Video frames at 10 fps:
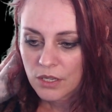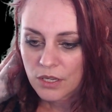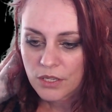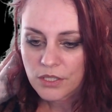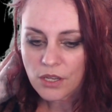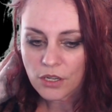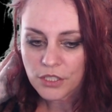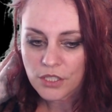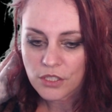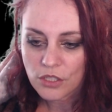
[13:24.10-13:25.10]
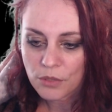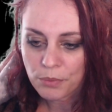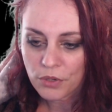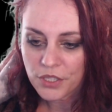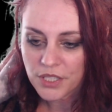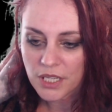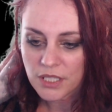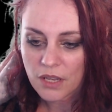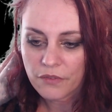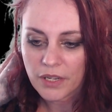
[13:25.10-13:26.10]
started the process
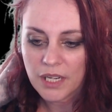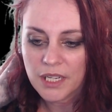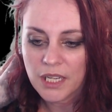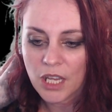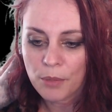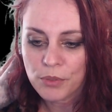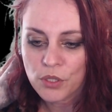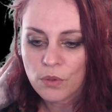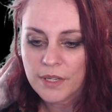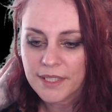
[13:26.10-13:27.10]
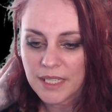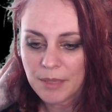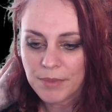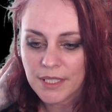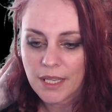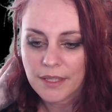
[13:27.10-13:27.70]
of cleaning up tooltips,